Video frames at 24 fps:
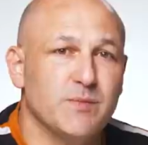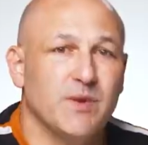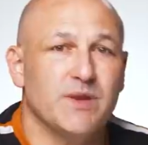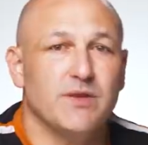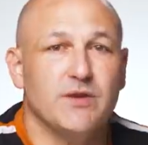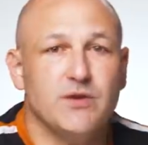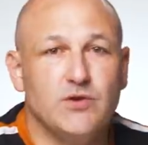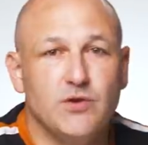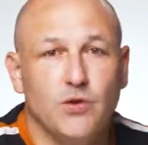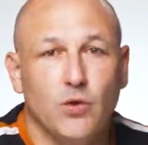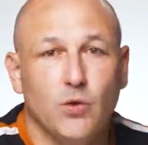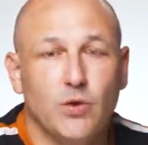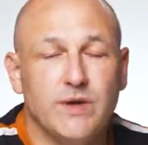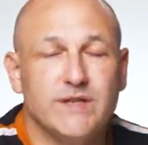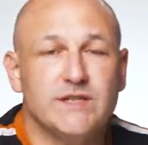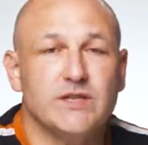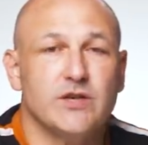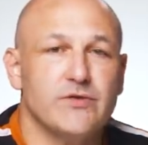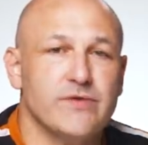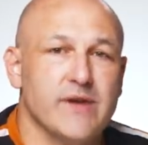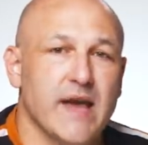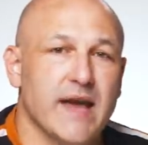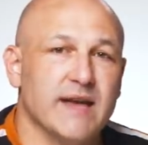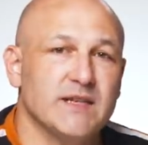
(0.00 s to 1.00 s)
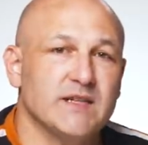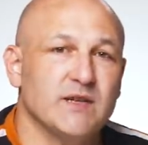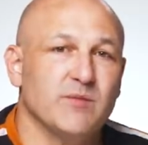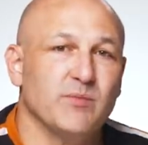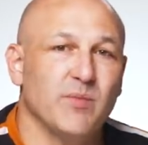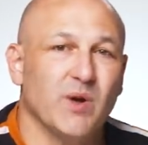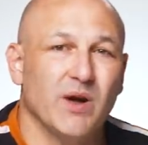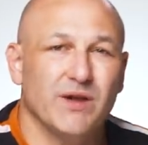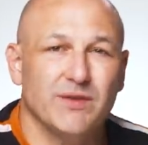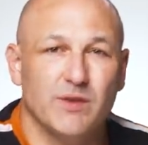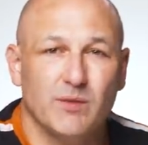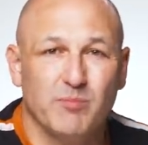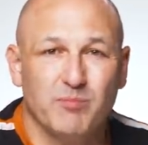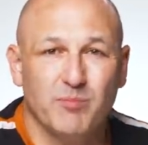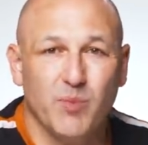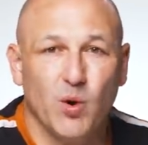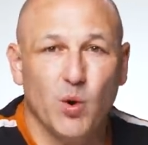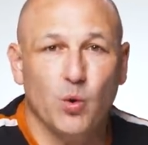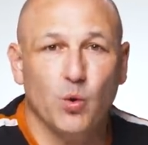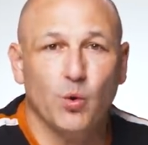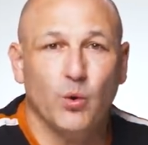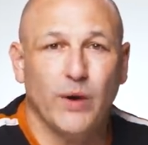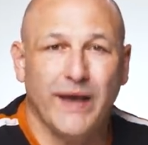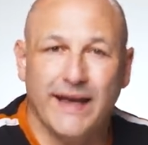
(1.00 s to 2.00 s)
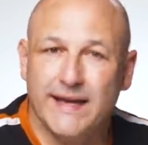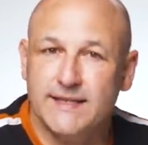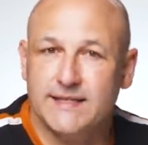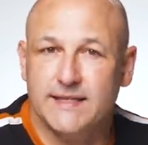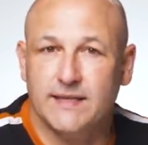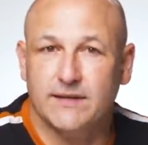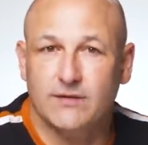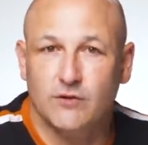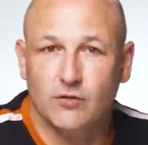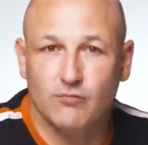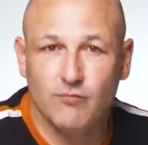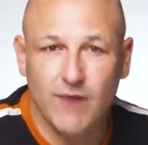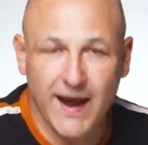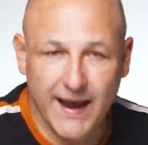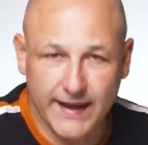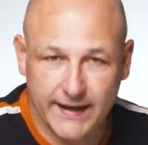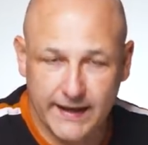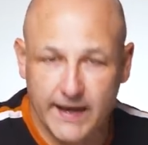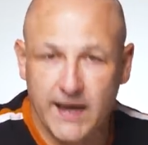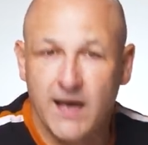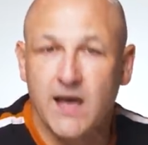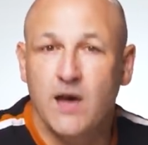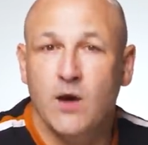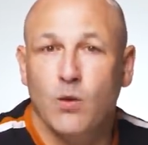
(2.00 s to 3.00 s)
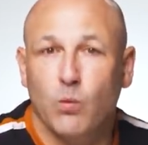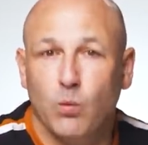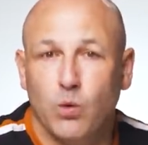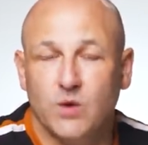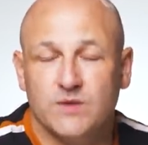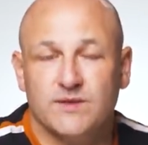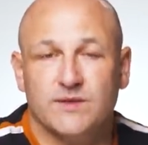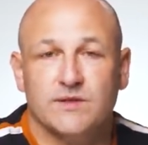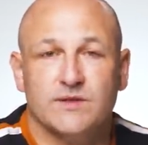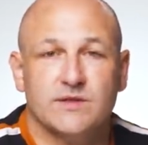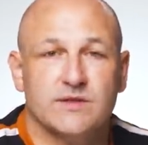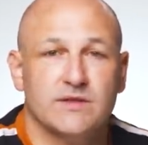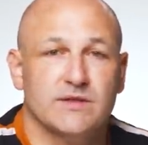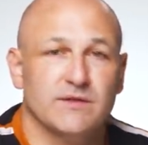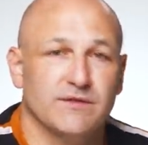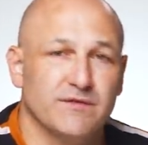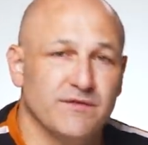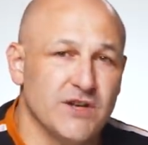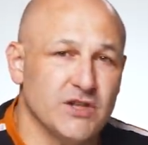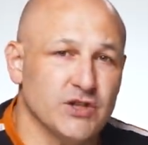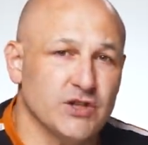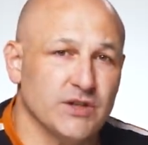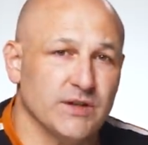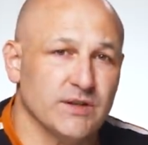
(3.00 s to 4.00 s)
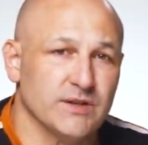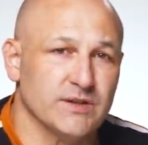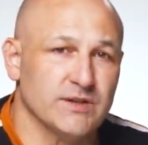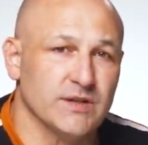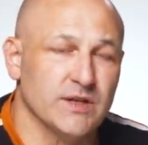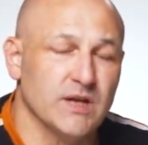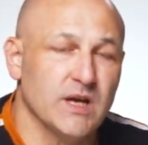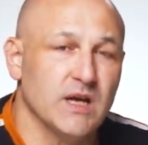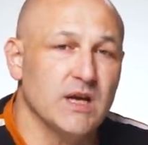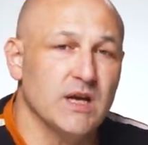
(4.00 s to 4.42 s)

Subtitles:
but the noise created by the ball hitting the racket wasn't sufficient.